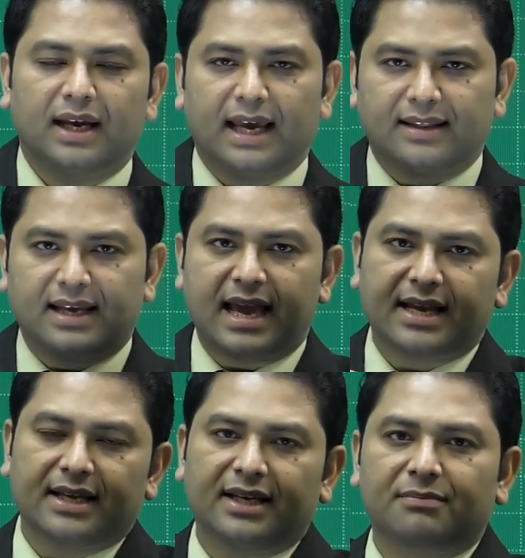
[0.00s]
And the
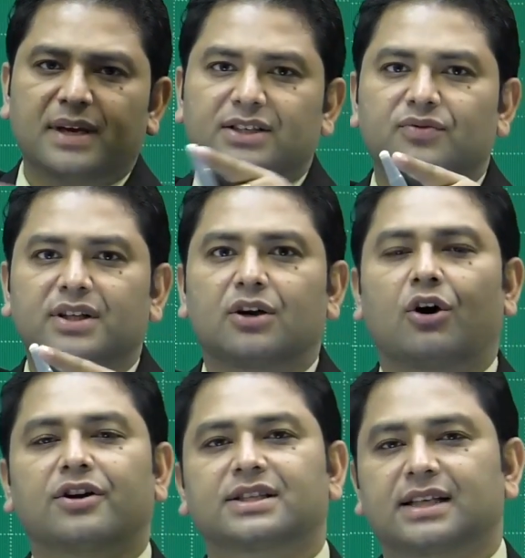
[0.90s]
angle it makes with the
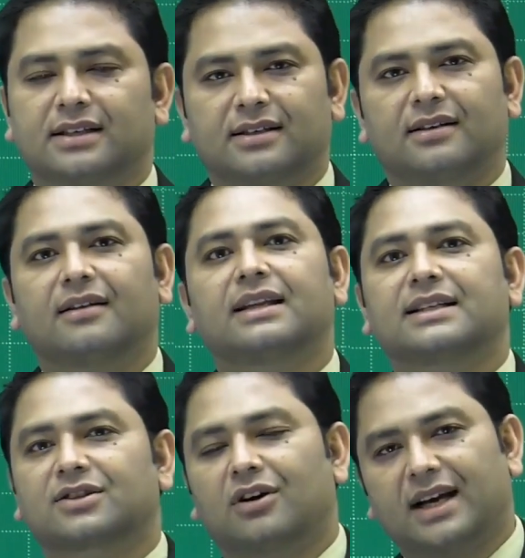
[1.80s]
horizontal,
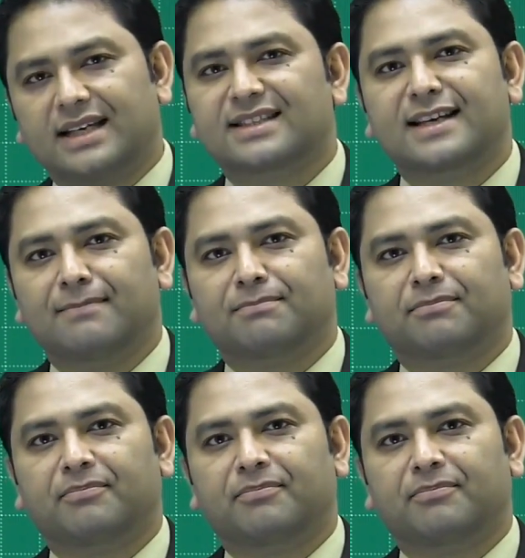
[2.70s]
that's called as dip.